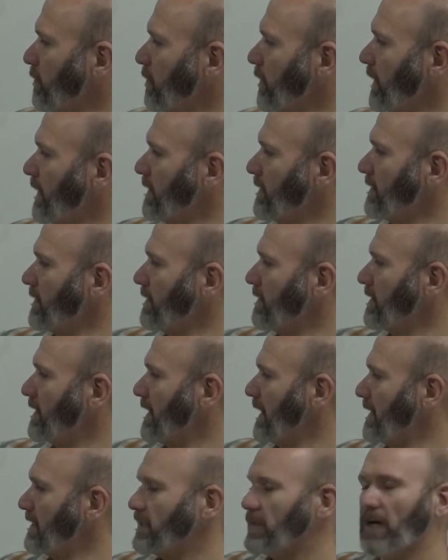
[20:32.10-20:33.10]
places,
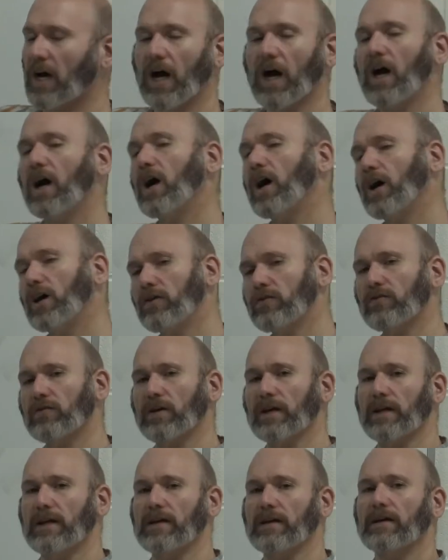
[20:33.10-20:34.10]
that's
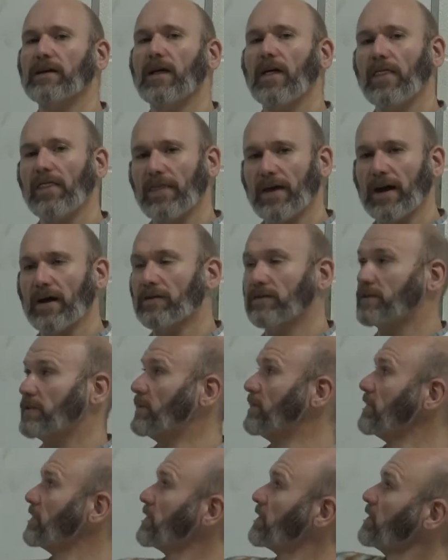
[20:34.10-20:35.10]
100
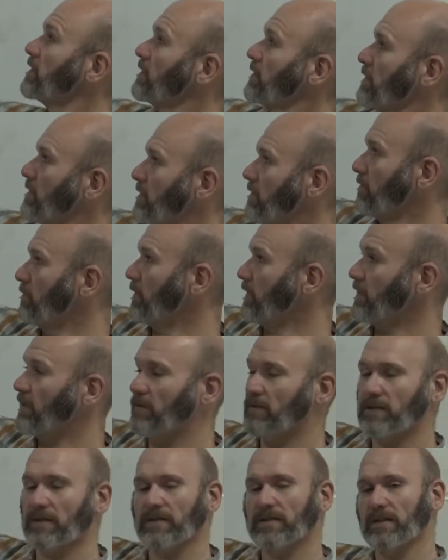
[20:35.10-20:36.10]
thousandths,
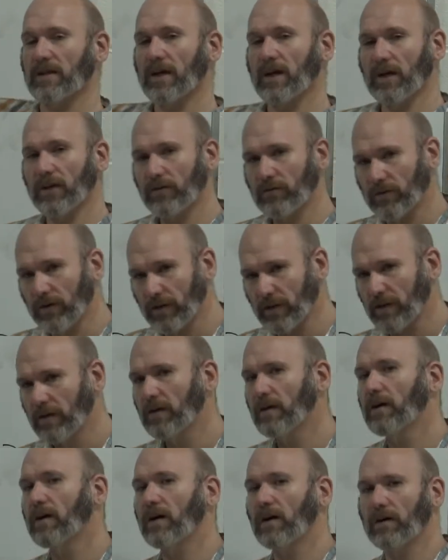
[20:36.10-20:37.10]
because it's 100
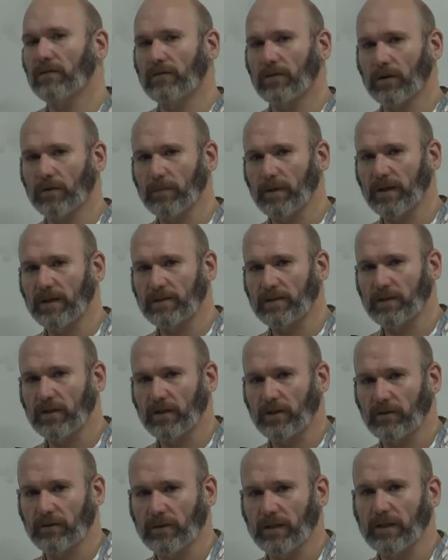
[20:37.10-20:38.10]
of our basic
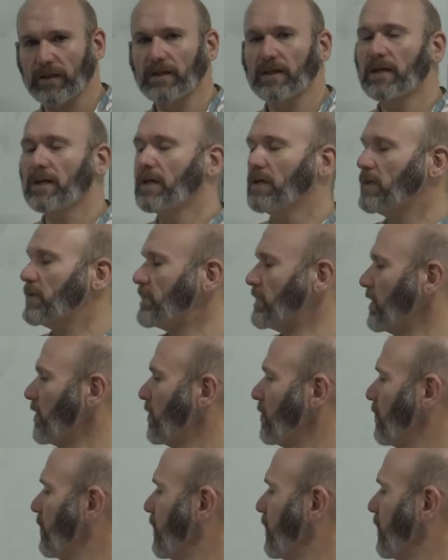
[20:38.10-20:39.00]
unit. So